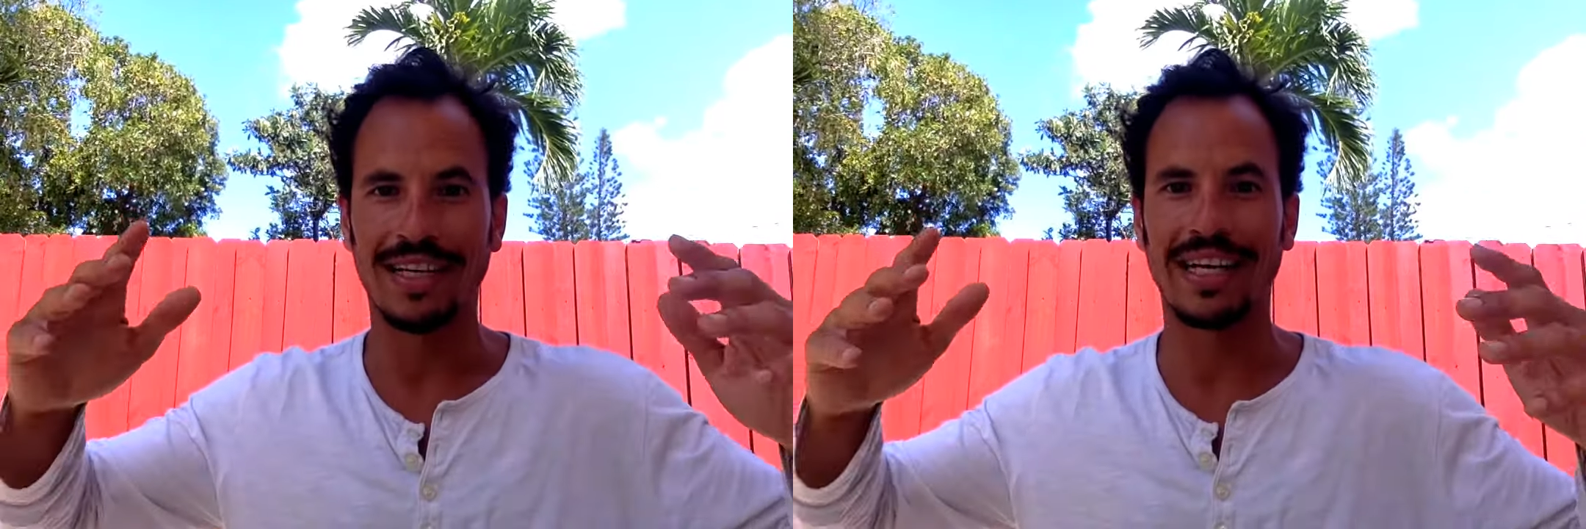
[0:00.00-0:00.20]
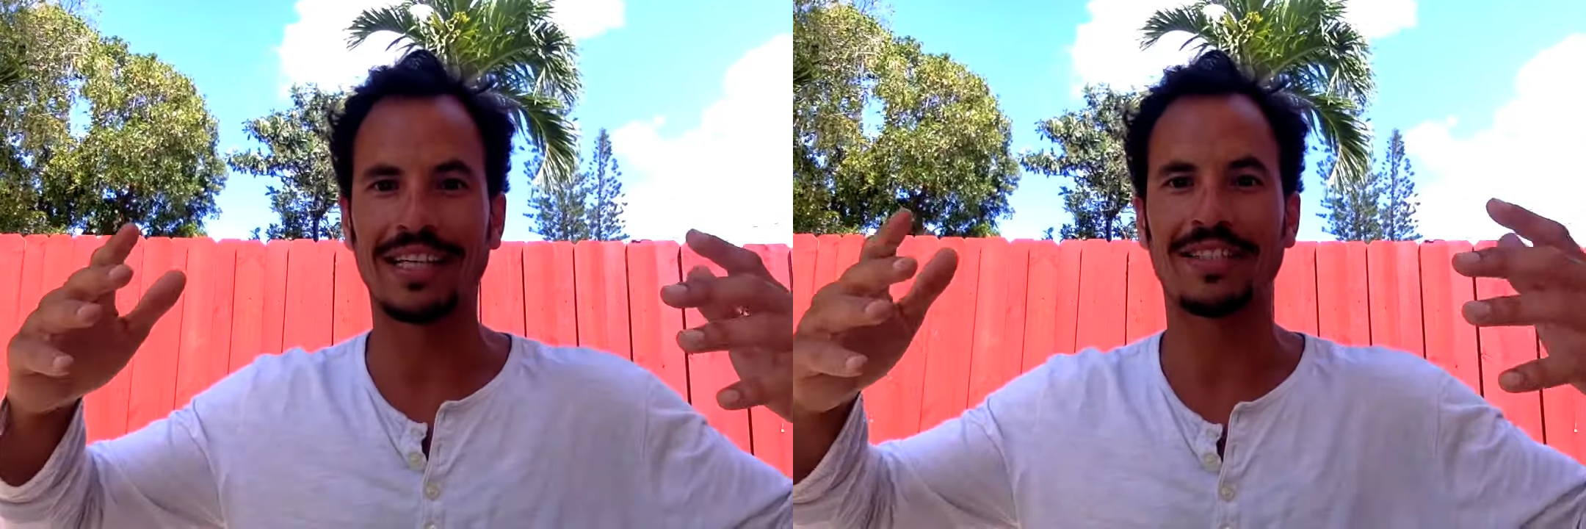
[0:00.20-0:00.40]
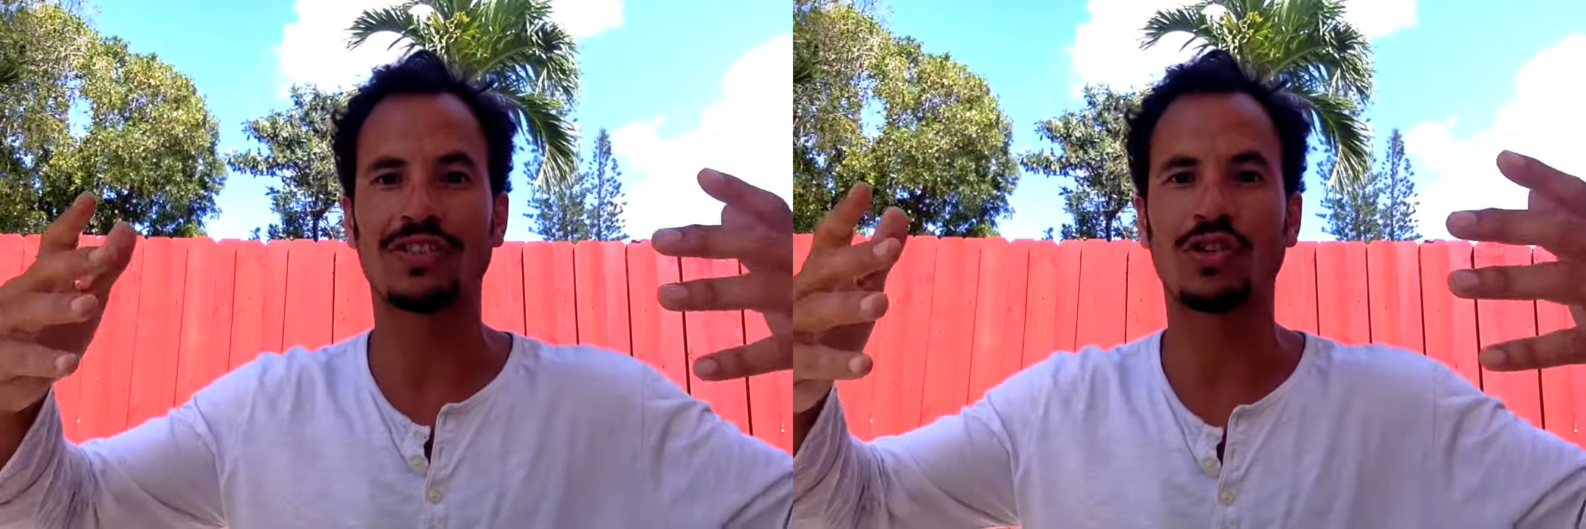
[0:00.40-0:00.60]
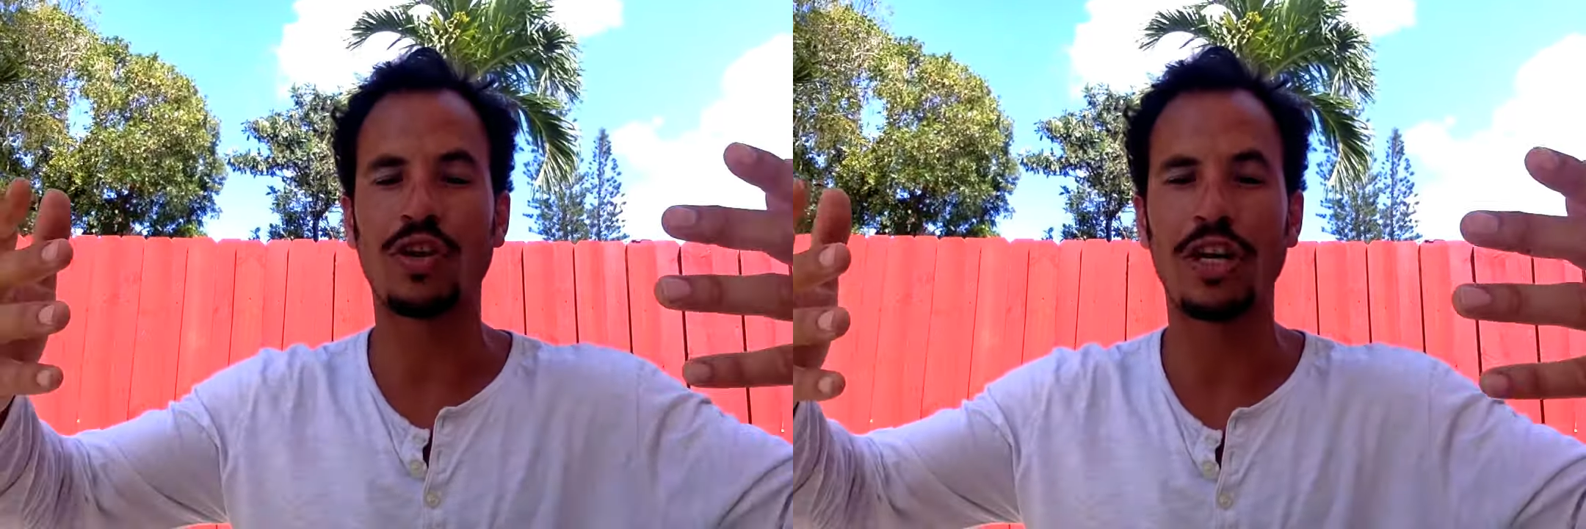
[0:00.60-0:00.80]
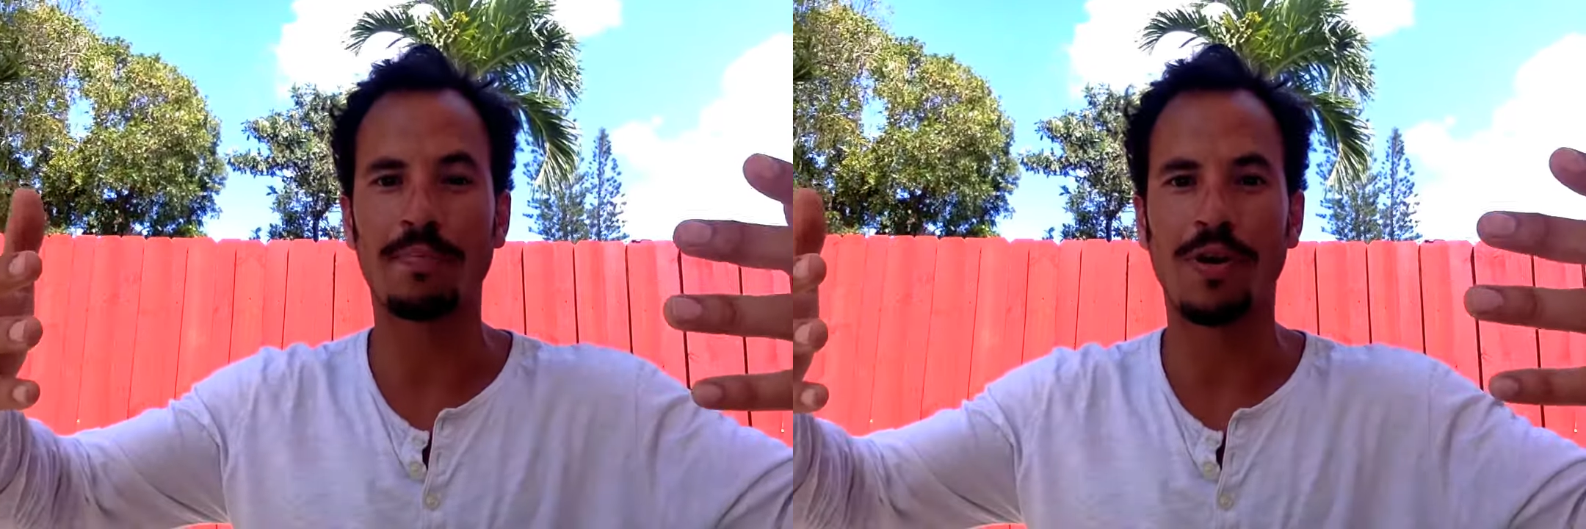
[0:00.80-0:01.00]
It is the
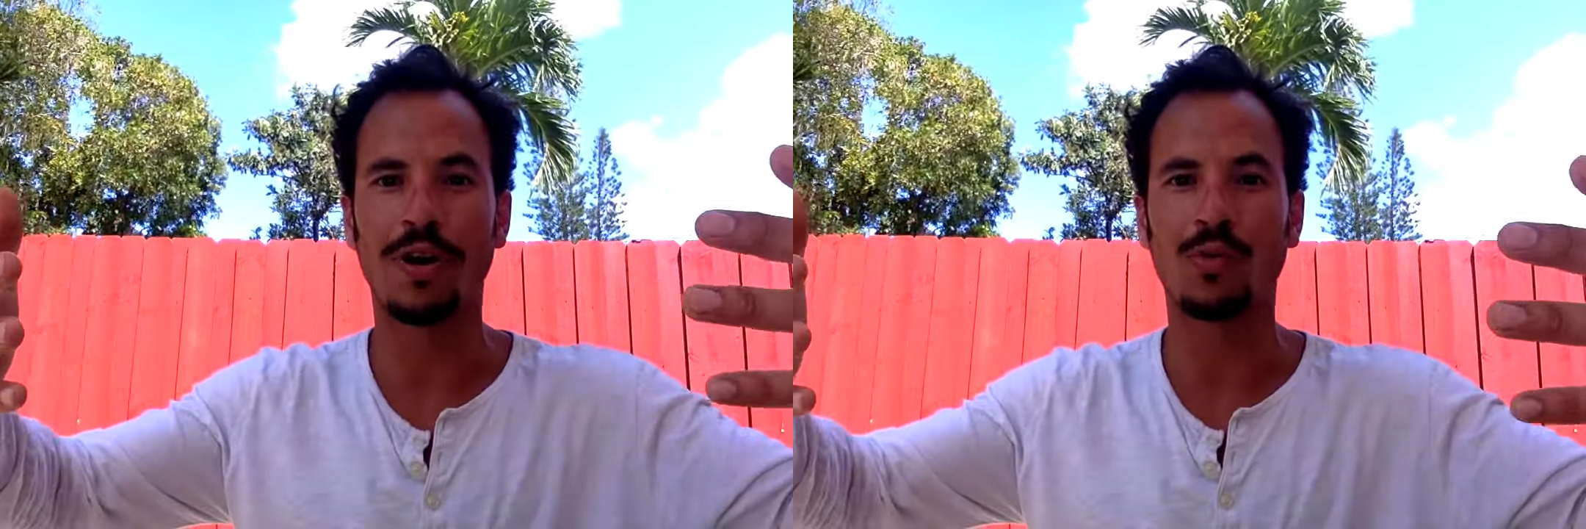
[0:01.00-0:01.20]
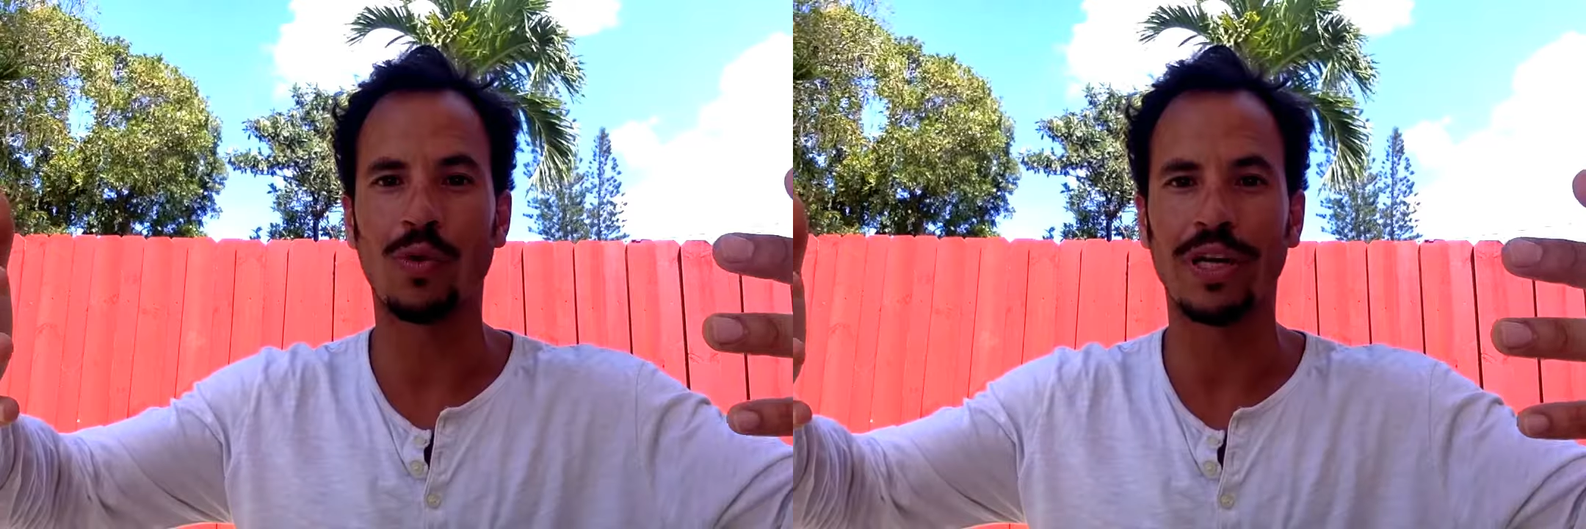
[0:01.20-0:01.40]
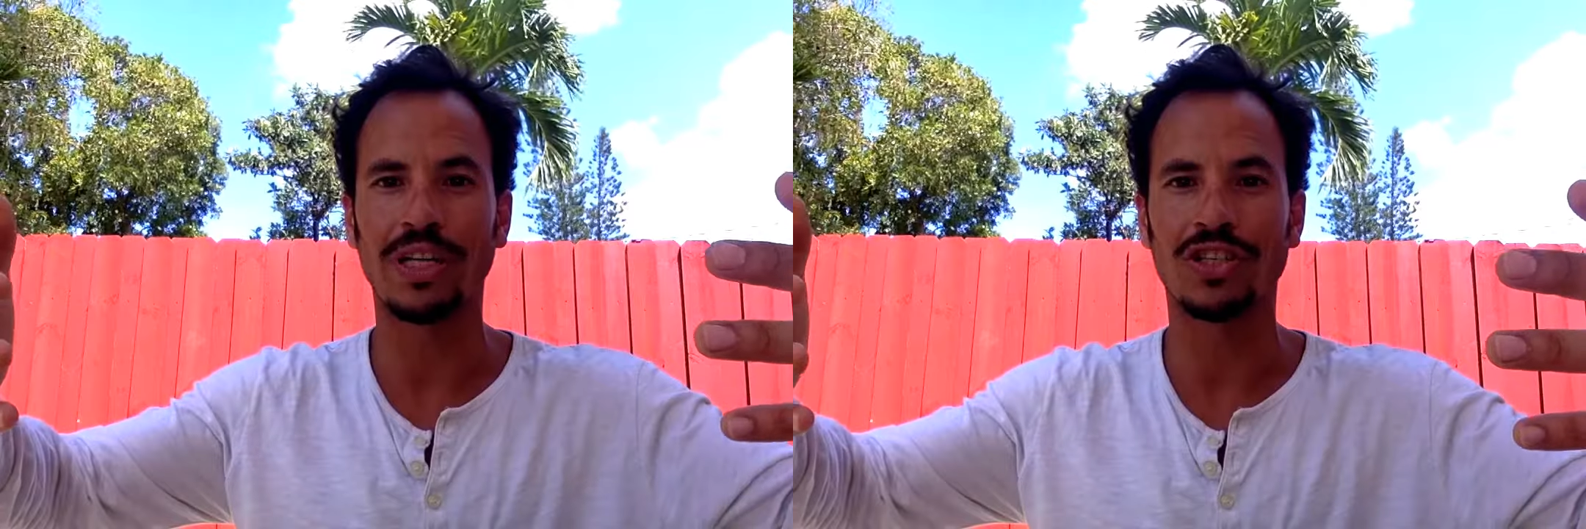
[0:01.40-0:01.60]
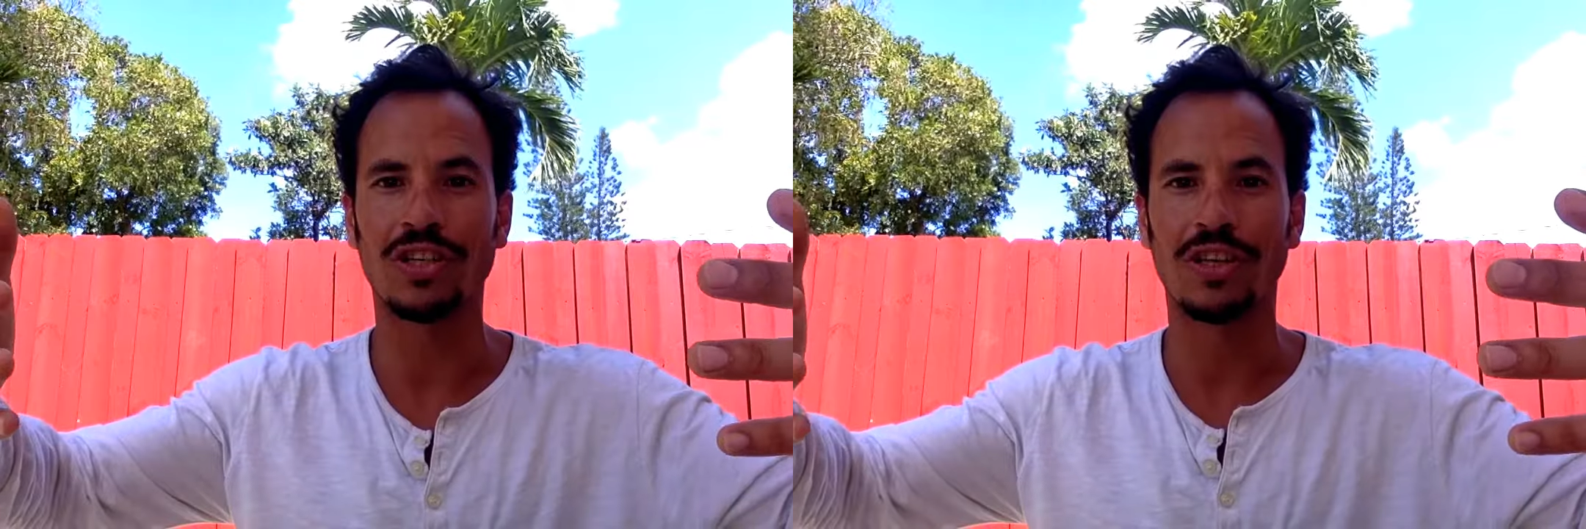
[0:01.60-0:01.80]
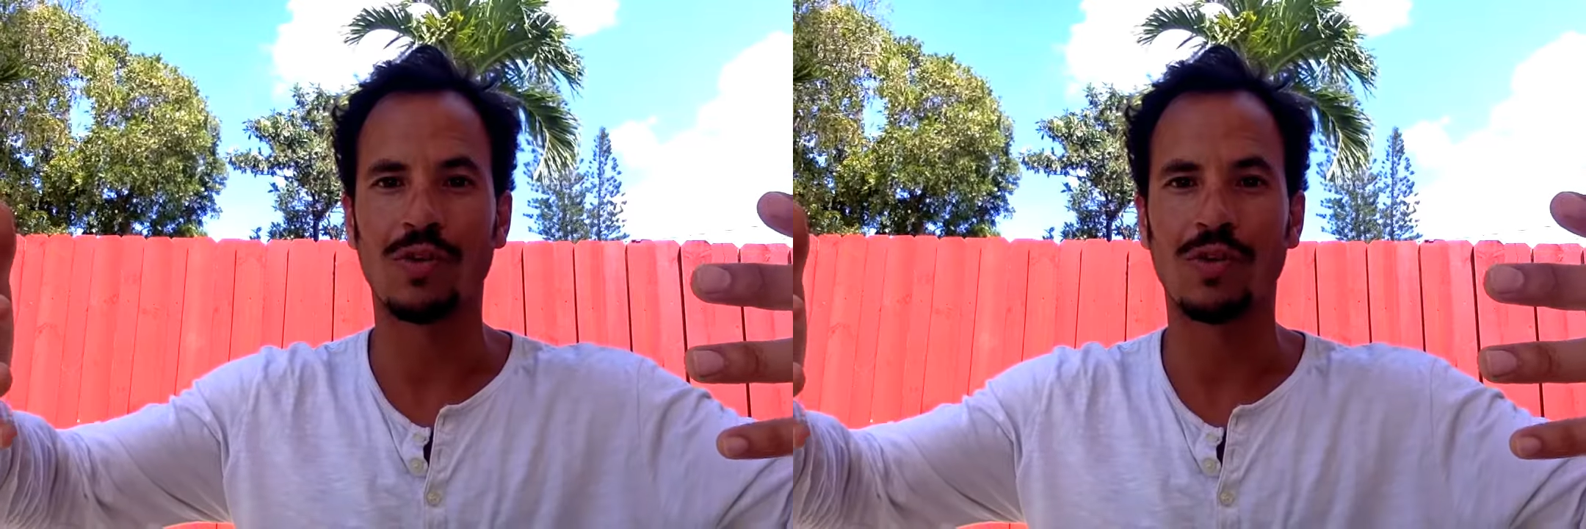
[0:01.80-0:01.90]
screen upon which